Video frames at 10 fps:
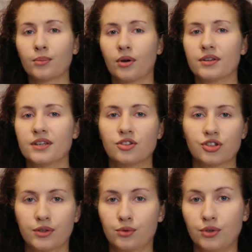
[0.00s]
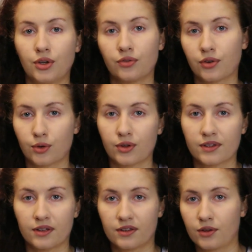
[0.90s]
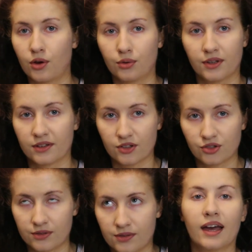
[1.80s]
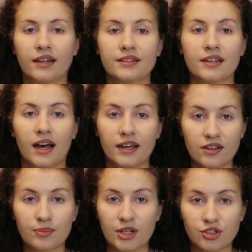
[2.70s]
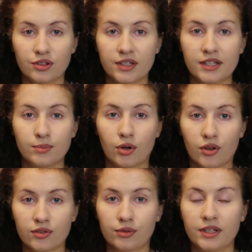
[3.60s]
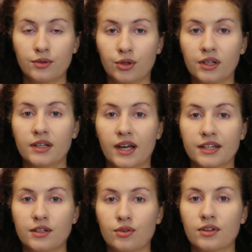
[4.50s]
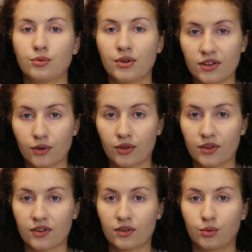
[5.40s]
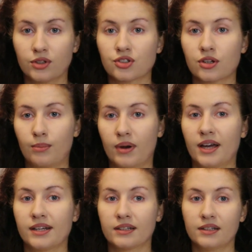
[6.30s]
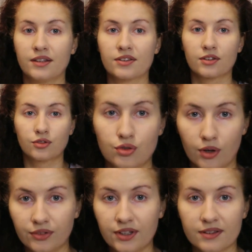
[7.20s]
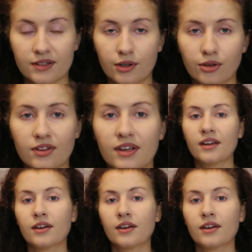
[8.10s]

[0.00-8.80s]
but in general your focus is your own decision. And I especially personally really like using resources which combine at least 2 of these skills.